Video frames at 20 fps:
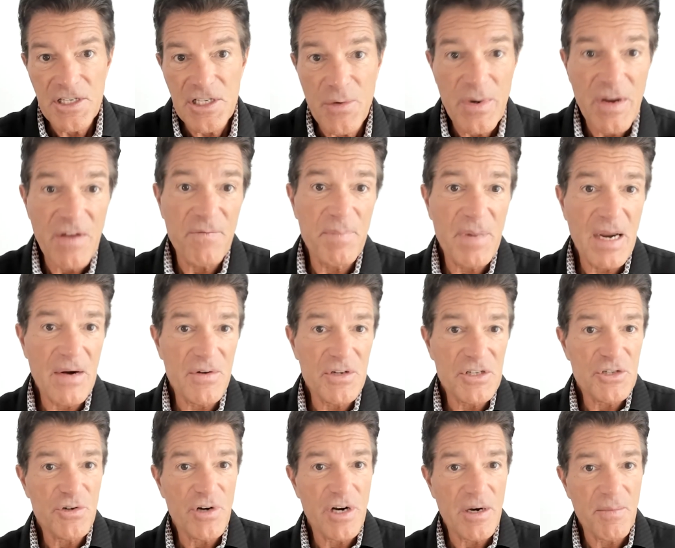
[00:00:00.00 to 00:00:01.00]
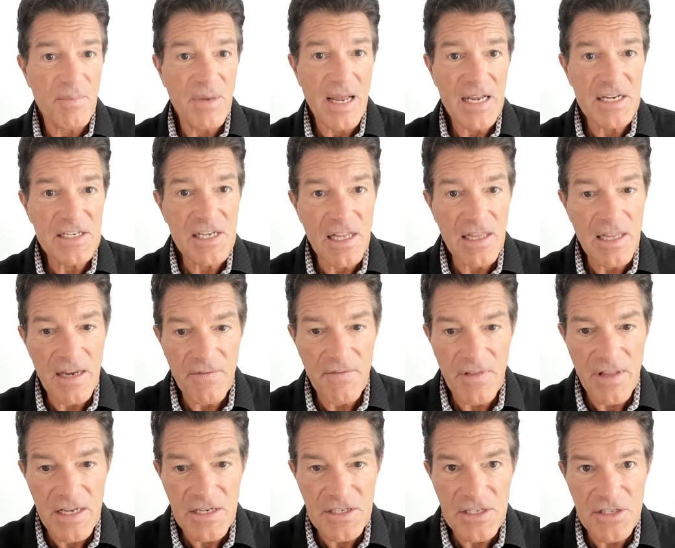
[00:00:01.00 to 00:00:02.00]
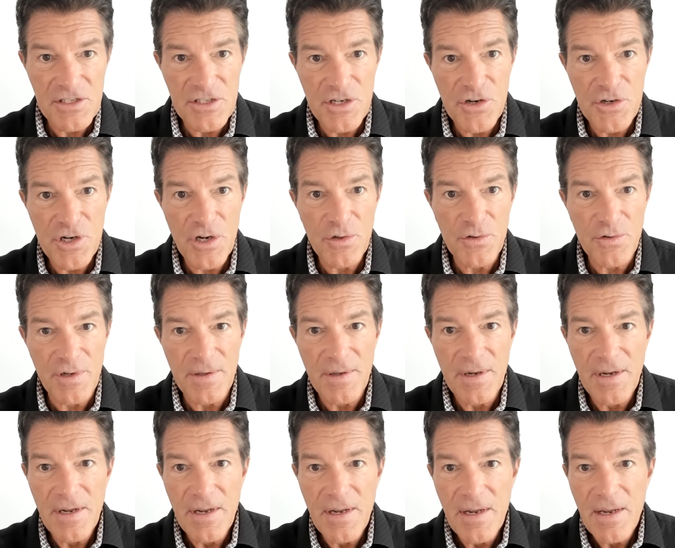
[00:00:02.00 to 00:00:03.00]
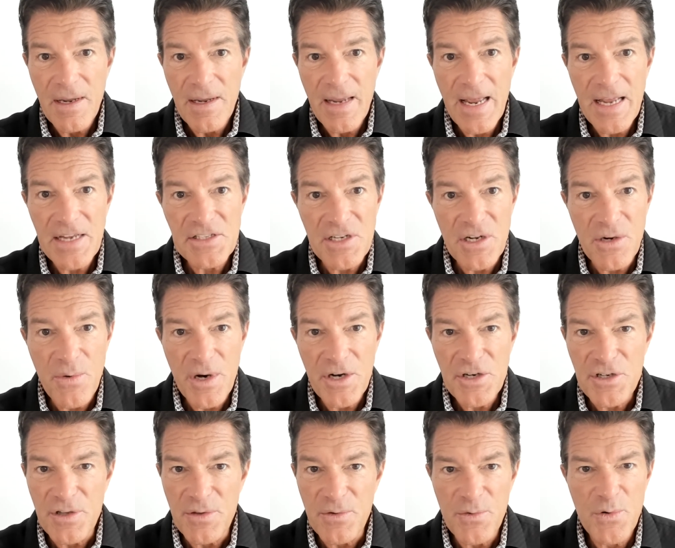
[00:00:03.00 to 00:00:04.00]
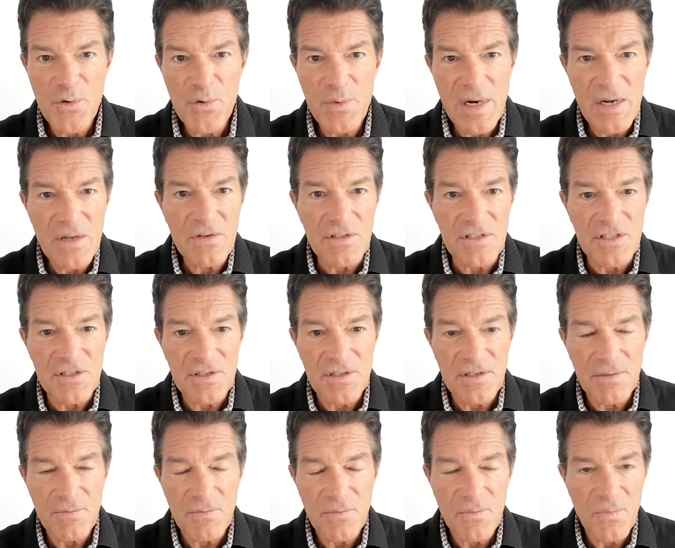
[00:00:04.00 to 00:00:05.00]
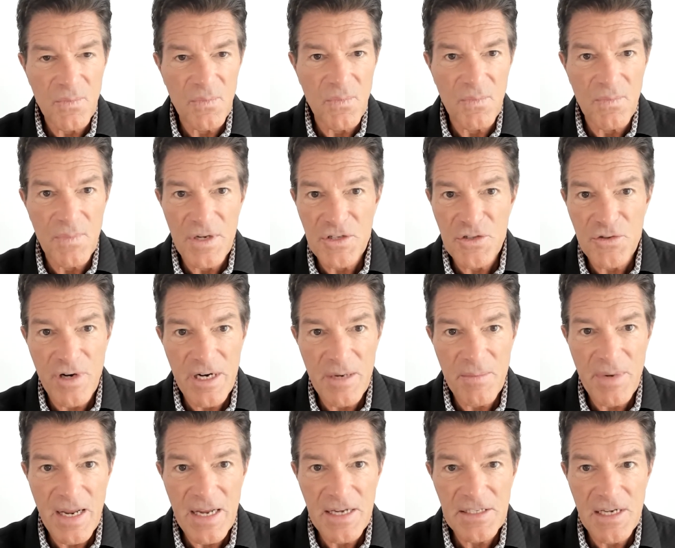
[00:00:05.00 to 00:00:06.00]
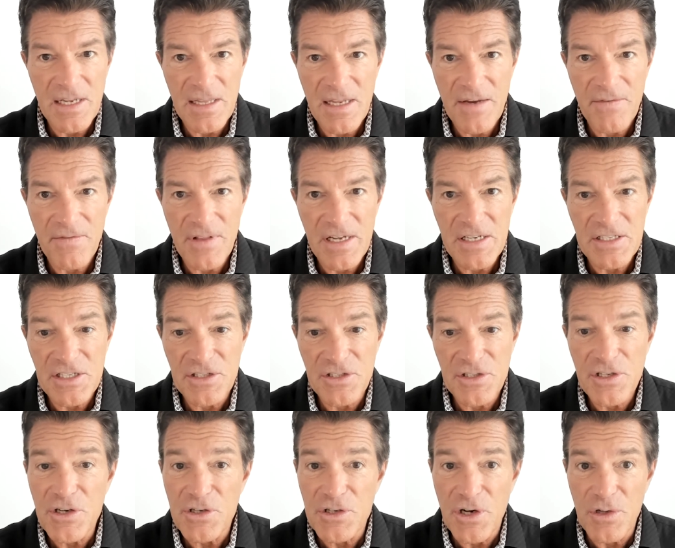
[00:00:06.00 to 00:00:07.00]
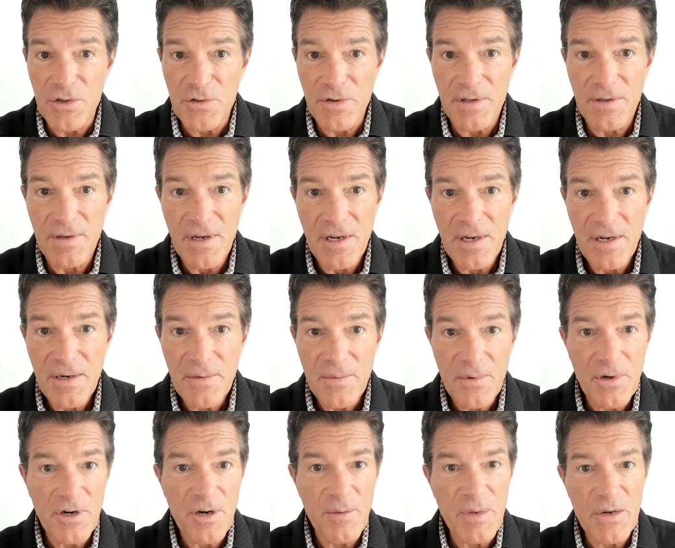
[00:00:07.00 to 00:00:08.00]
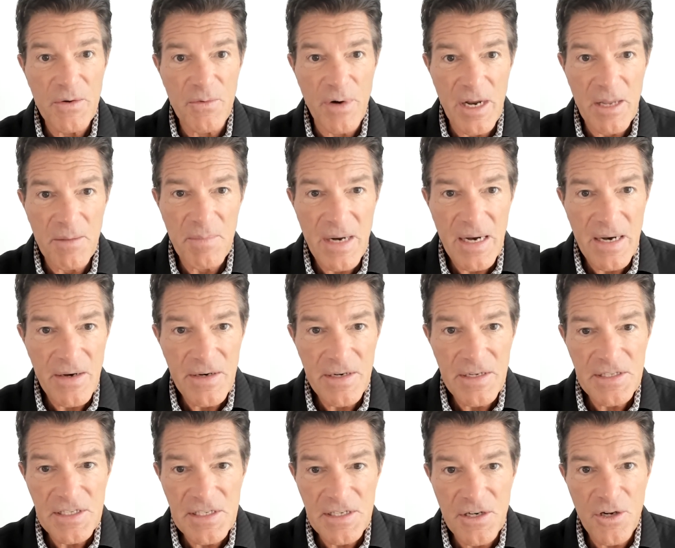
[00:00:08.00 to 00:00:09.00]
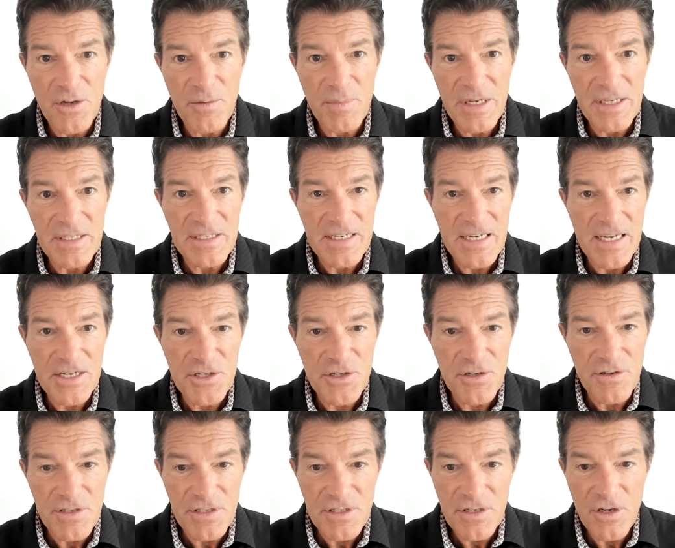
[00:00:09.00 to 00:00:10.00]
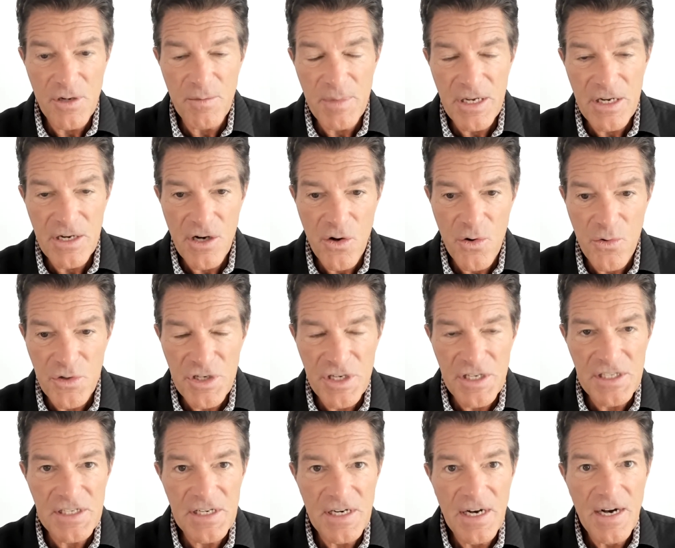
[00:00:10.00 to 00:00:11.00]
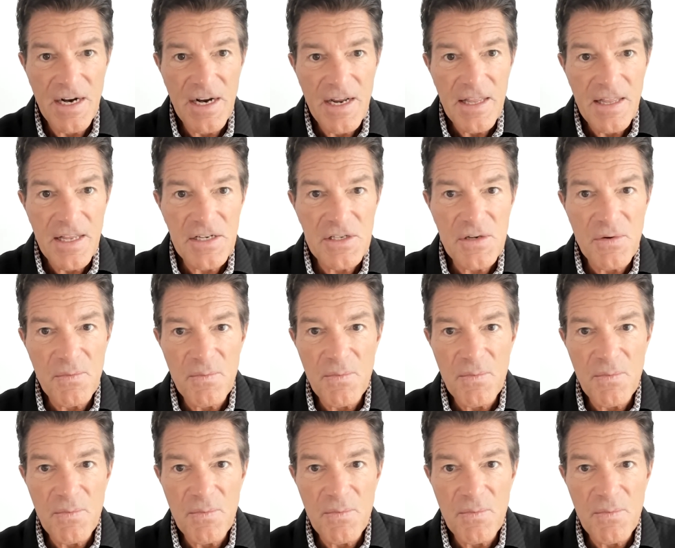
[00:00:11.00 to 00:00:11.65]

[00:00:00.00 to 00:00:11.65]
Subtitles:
we have parents trying to pass on life lessons to children. Ask the question, who else is trying to pass on life lessons to children? Well, it could be grandparents, it could be teachers, it could be coaches. There's a